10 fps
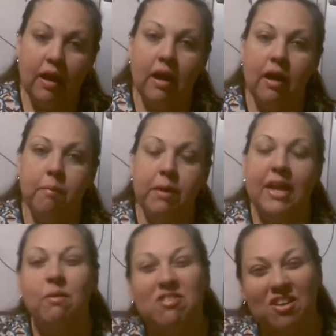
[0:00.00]

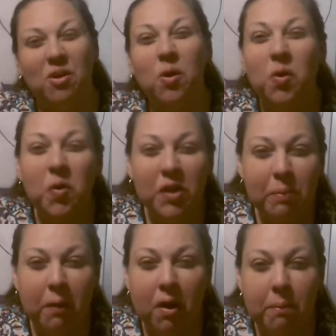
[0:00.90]
and that was the
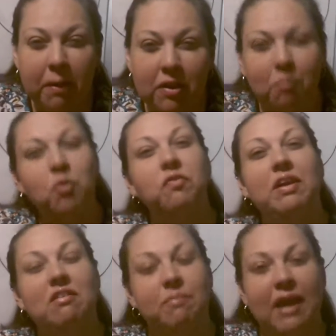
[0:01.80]
only part about the
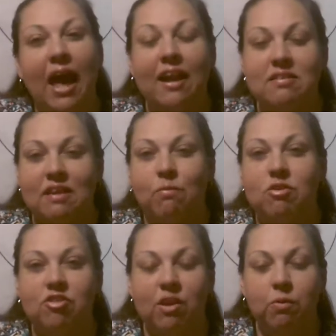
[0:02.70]
movie. To be honest, I
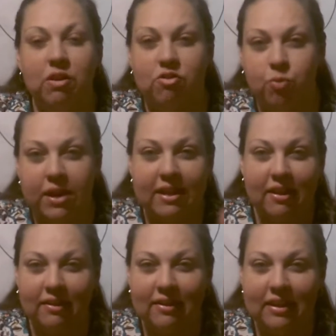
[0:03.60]
wish they would have tweaked
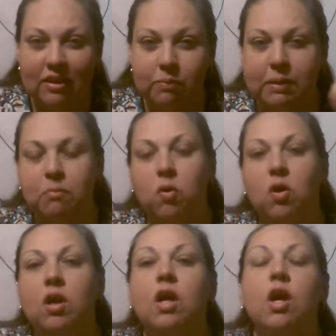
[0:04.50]
a little bit
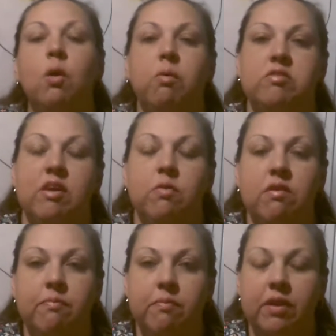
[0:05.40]
more. Was they would
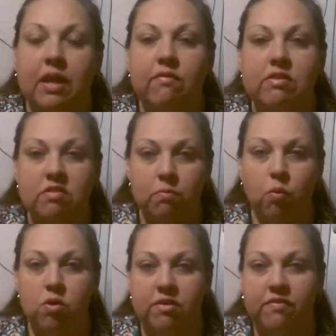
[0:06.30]
have given some
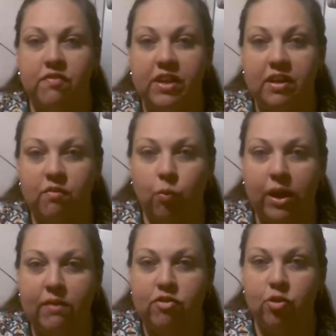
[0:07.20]
more definitive
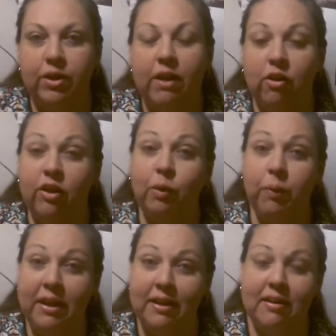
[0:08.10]
way of showing how long he
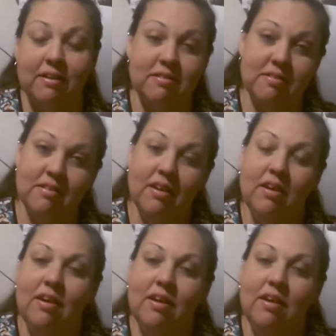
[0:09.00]
waited, because